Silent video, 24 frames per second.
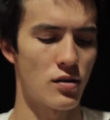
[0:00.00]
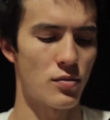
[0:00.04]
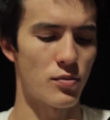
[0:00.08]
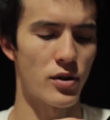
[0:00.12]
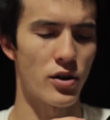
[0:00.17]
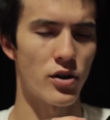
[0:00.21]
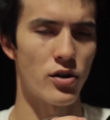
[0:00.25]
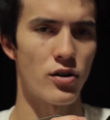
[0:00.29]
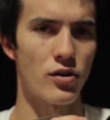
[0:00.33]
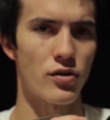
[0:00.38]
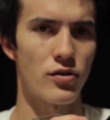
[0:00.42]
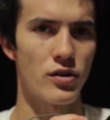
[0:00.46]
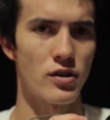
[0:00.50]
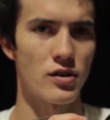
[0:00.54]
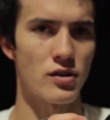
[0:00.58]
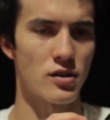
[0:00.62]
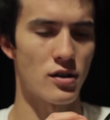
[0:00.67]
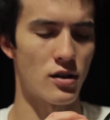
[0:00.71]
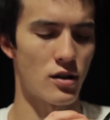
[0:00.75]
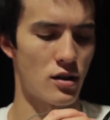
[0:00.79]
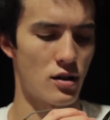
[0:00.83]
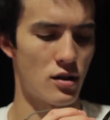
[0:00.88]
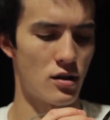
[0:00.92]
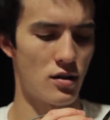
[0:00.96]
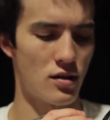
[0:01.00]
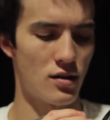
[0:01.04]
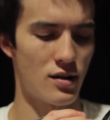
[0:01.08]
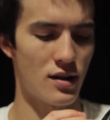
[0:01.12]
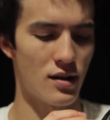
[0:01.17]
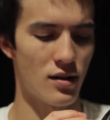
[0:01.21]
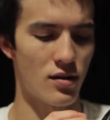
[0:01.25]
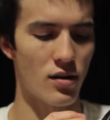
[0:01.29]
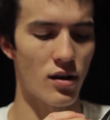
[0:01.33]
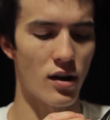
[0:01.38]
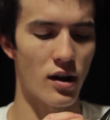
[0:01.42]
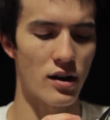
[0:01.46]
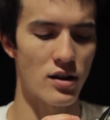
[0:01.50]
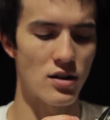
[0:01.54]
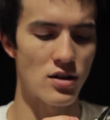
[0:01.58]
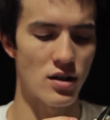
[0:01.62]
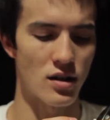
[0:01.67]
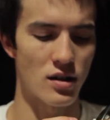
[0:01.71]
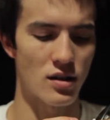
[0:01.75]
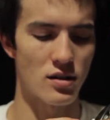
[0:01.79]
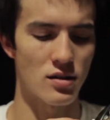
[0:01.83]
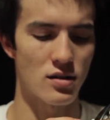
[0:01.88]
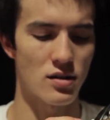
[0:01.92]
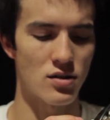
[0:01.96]
My girlfriend's a dental
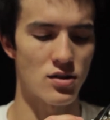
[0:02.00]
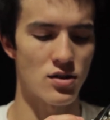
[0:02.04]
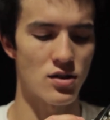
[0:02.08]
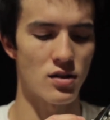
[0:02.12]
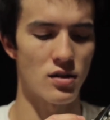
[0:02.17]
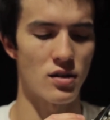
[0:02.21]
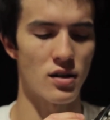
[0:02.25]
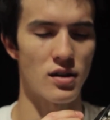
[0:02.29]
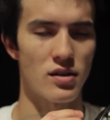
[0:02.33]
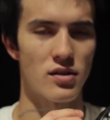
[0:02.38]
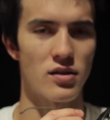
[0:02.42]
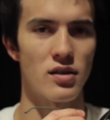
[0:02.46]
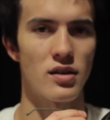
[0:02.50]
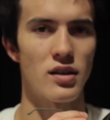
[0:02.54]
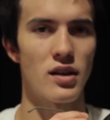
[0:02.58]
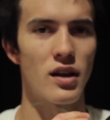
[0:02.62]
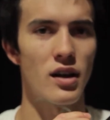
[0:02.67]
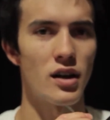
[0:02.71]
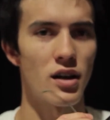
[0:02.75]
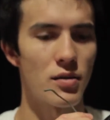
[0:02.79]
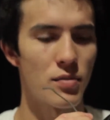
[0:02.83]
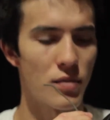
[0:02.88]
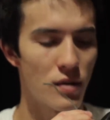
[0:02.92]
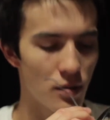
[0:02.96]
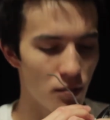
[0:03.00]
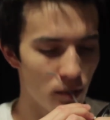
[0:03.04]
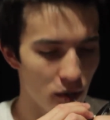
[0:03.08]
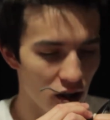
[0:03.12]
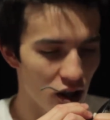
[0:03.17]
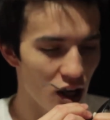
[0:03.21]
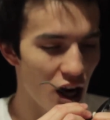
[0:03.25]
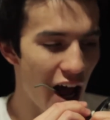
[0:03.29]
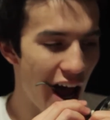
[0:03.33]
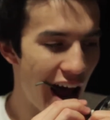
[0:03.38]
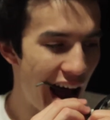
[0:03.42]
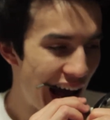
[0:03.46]
hygienist and she likes to yell at me, but